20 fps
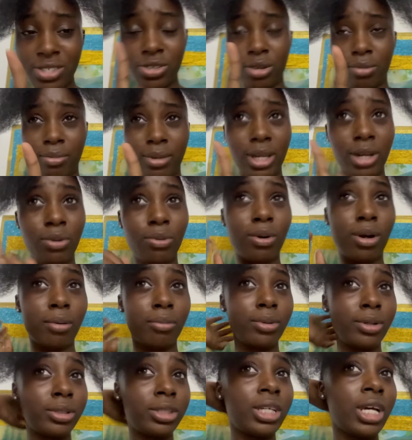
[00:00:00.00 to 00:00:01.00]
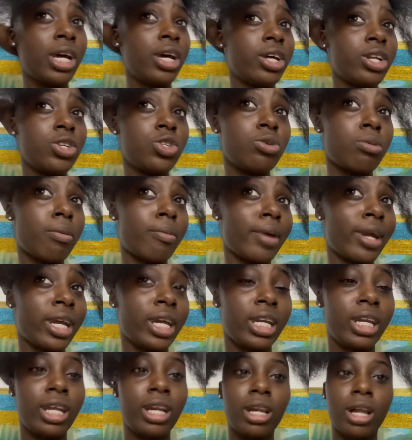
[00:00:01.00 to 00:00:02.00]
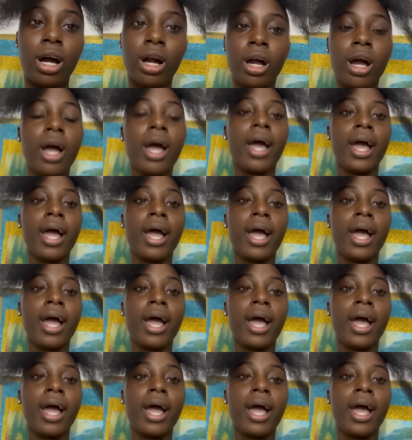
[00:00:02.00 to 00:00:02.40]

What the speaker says: cream I did want, but the supermarket did lock.